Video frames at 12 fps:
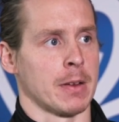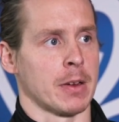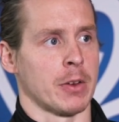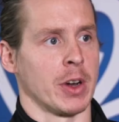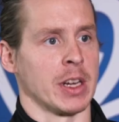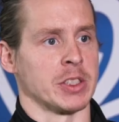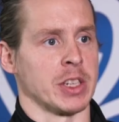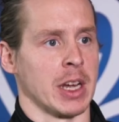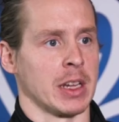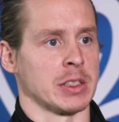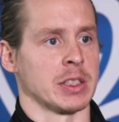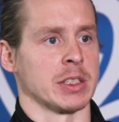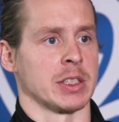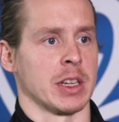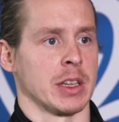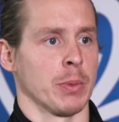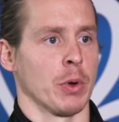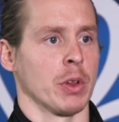create chances,
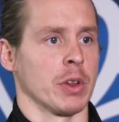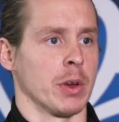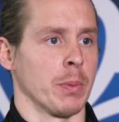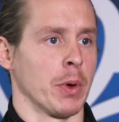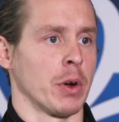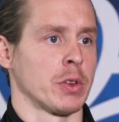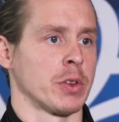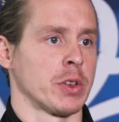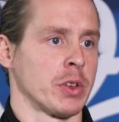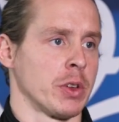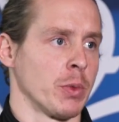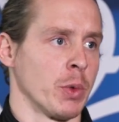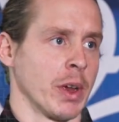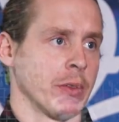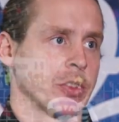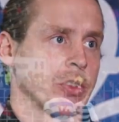get the ball in the box. We have